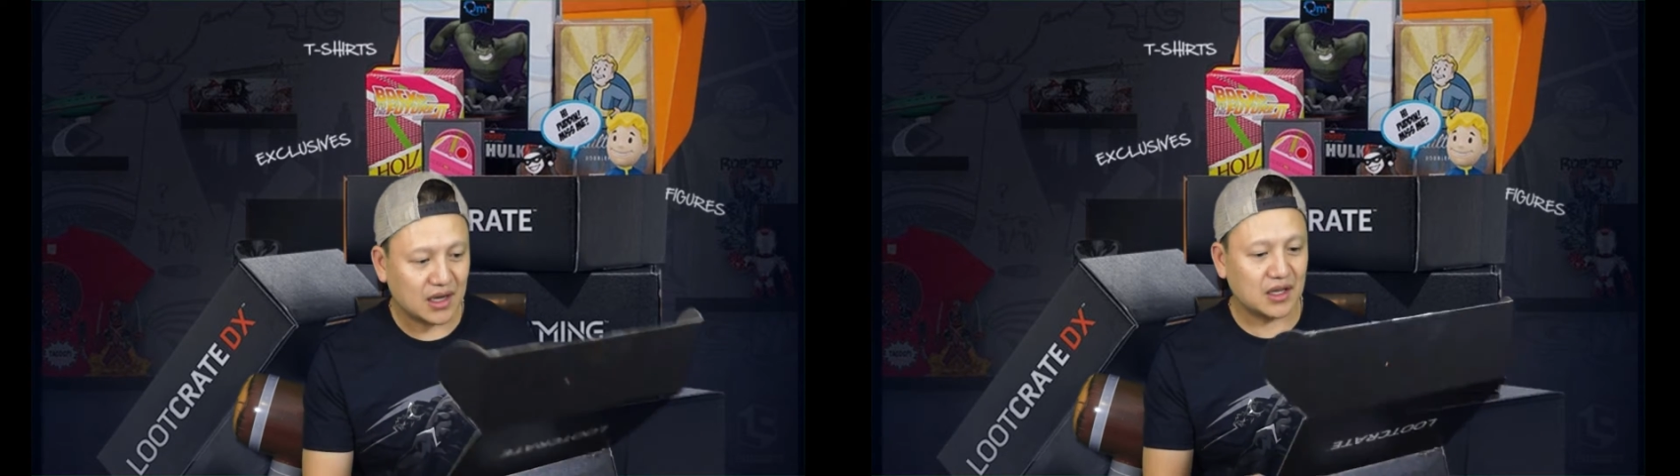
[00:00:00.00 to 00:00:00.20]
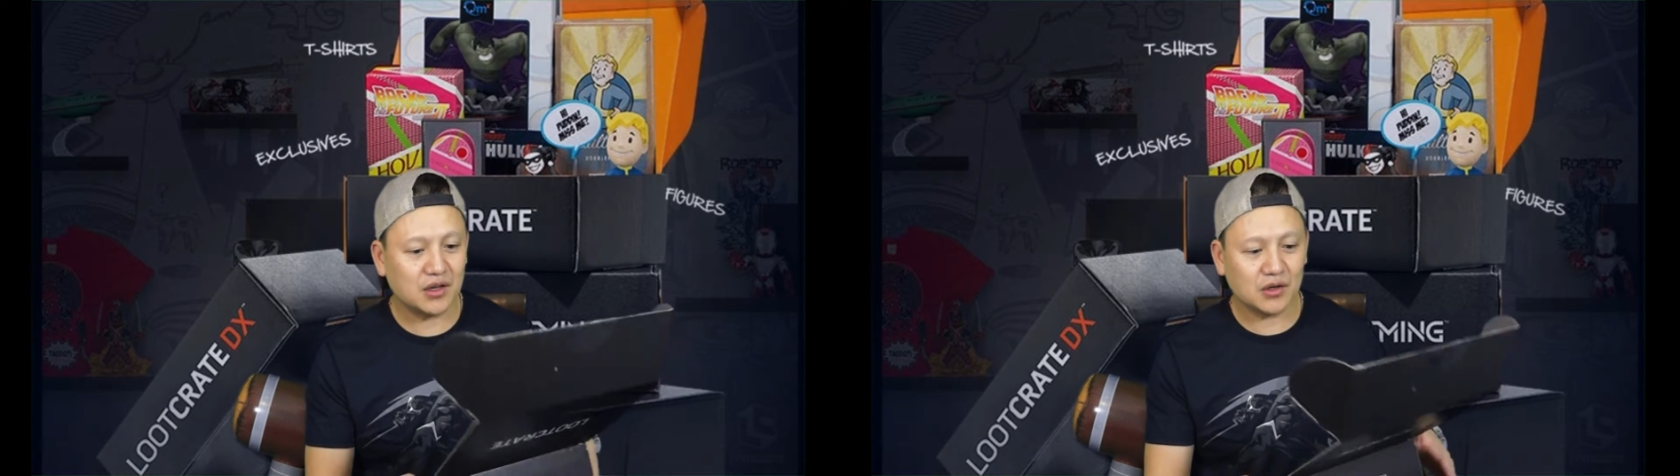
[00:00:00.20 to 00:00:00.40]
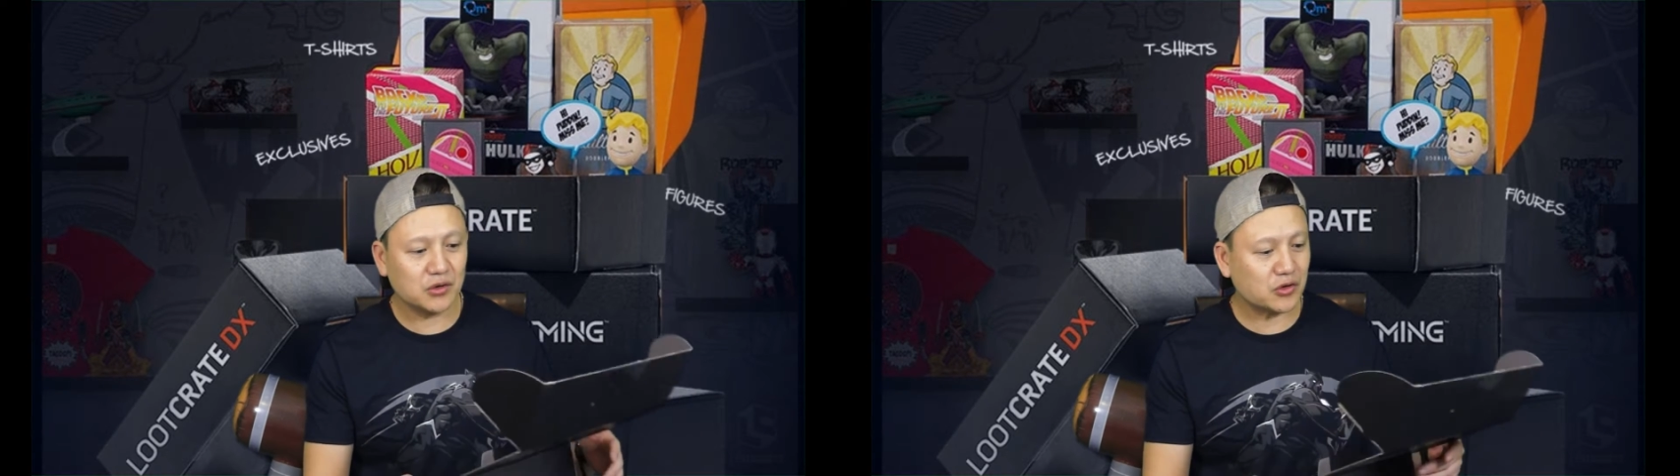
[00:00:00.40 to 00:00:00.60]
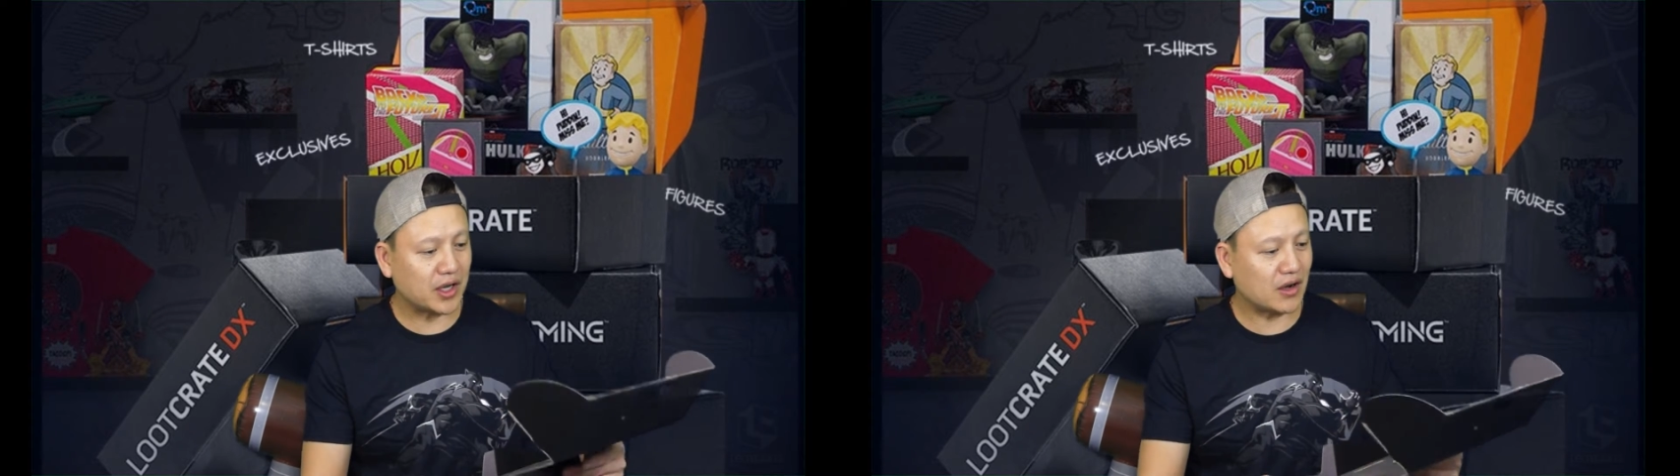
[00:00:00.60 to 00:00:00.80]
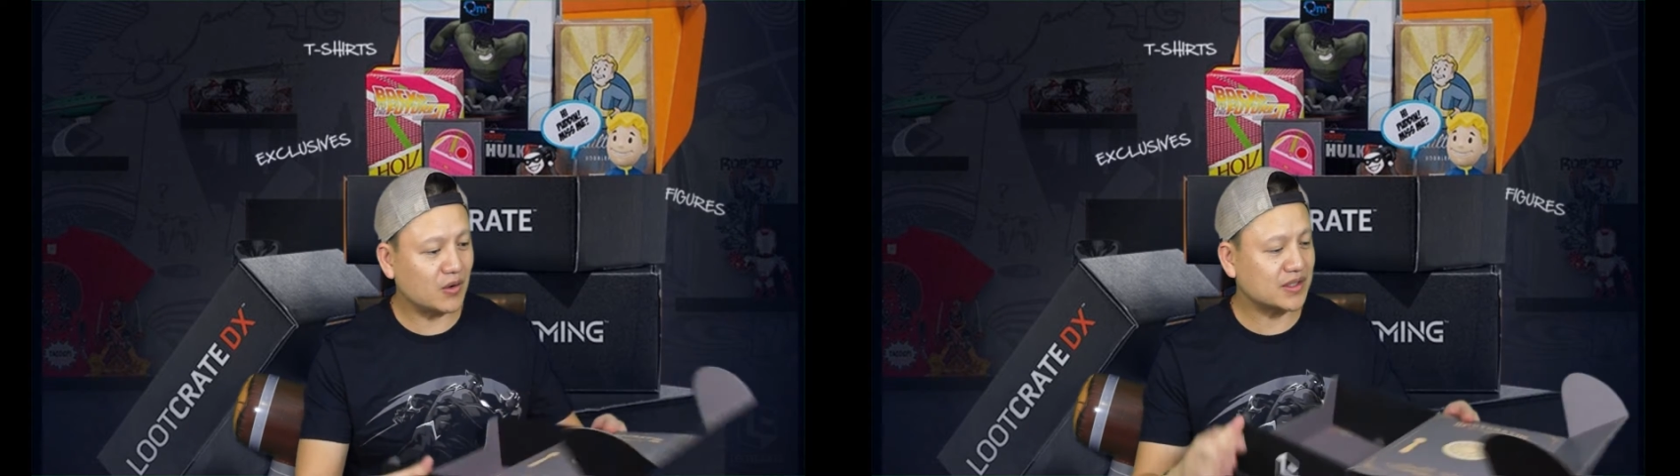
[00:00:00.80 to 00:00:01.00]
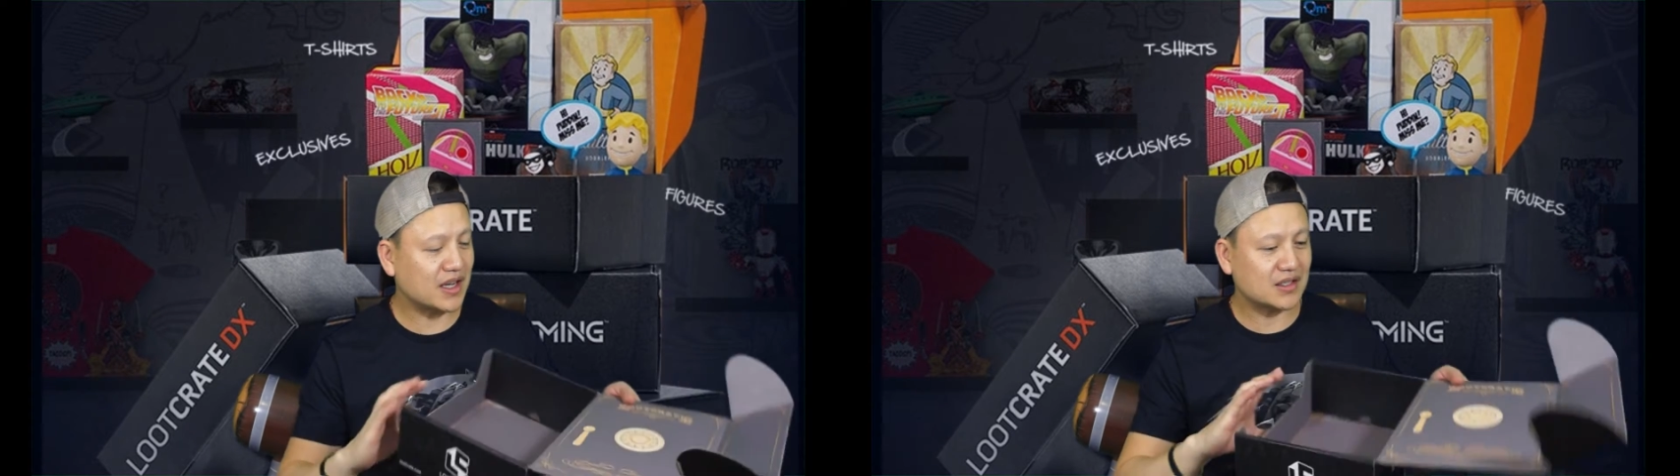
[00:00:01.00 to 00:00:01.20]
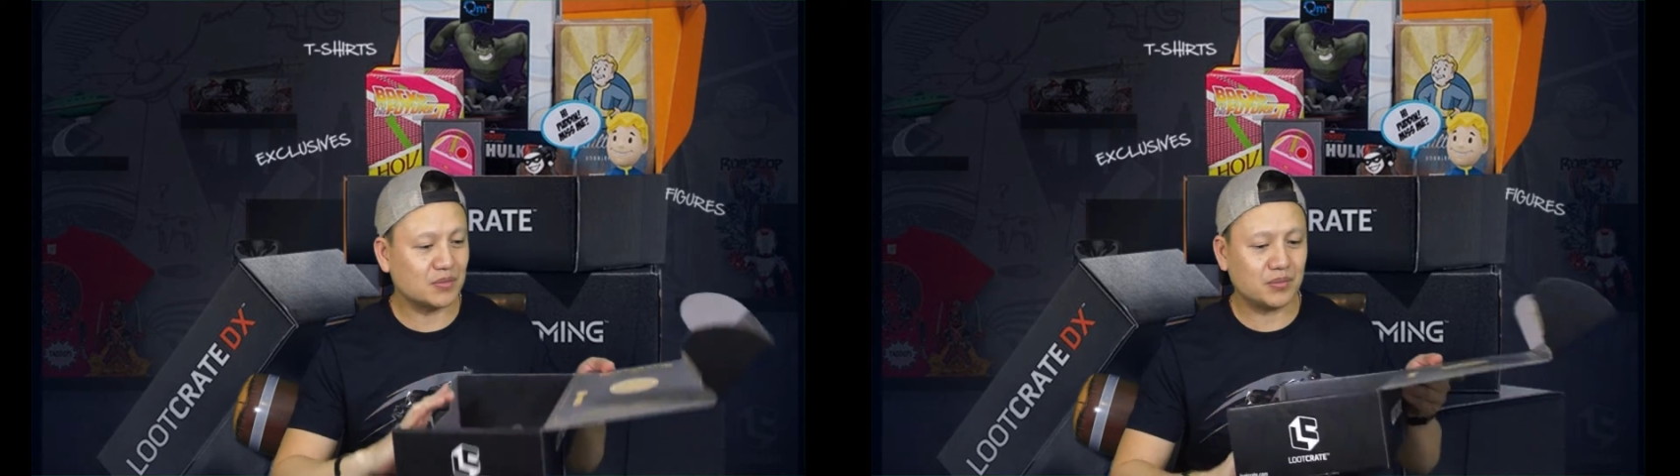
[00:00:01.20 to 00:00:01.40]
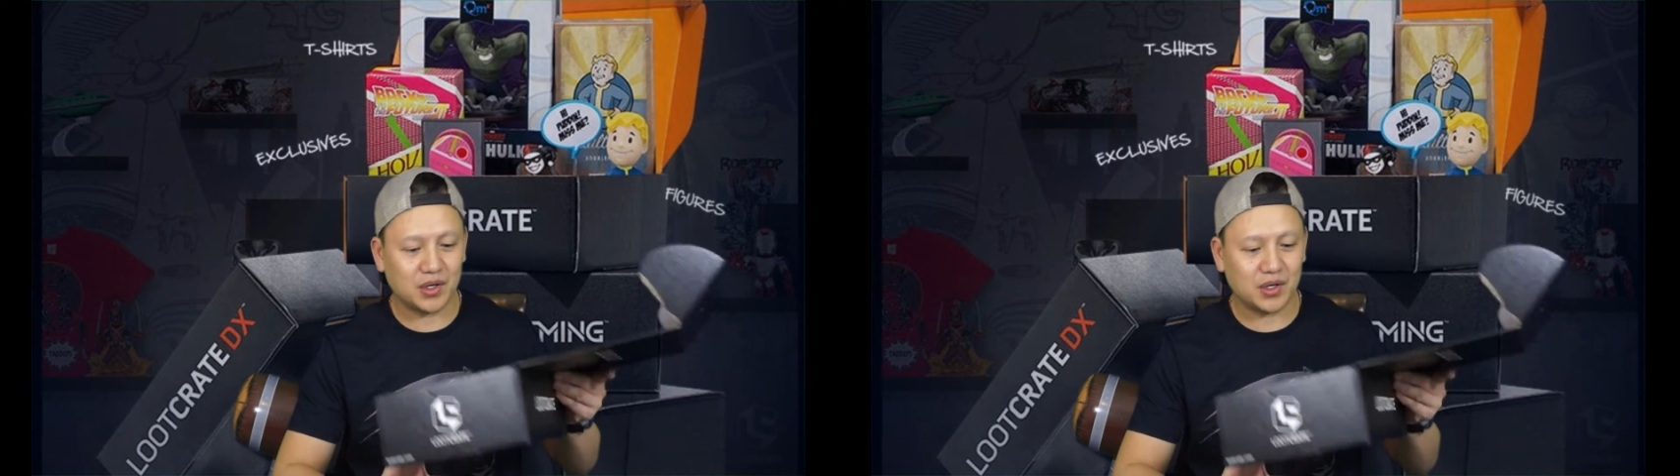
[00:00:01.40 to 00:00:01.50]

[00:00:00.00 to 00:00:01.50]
And you know, Loot Crate always has a